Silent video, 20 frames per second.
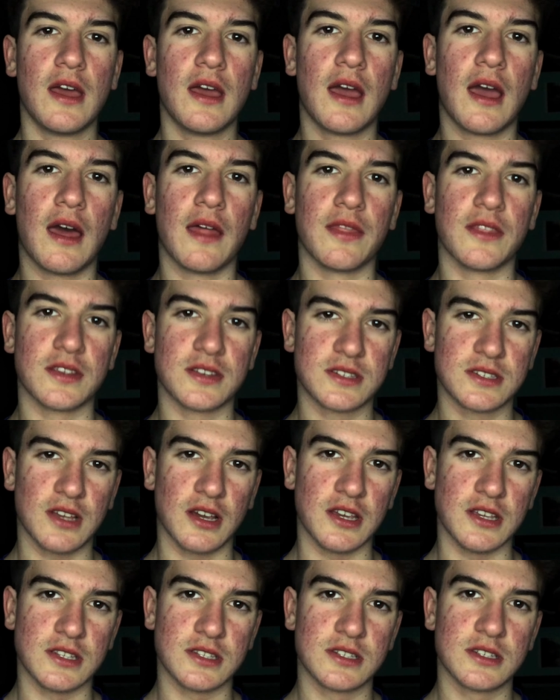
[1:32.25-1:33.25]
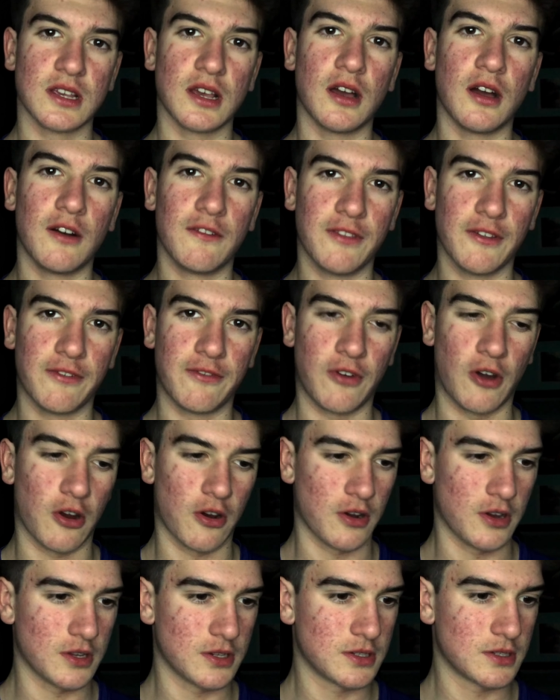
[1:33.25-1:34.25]
and the sights of the
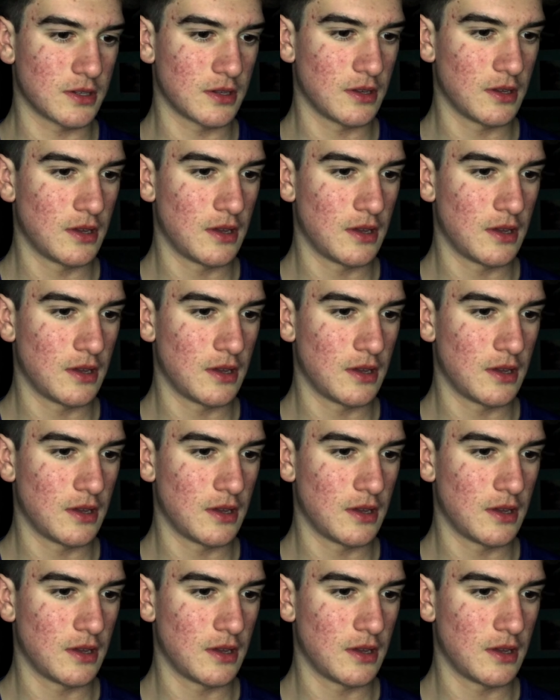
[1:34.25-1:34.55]
forest,